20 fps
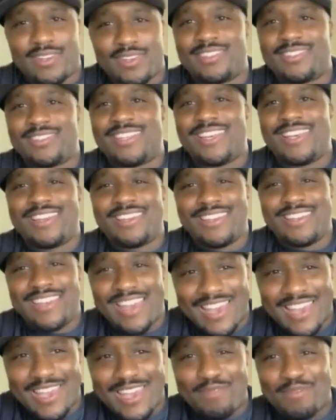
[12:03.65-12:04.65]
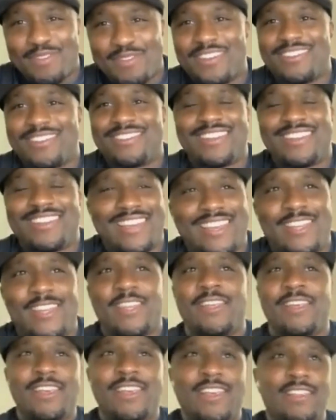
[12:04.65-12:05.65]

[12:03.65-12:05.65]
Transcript: Understand the game. Understand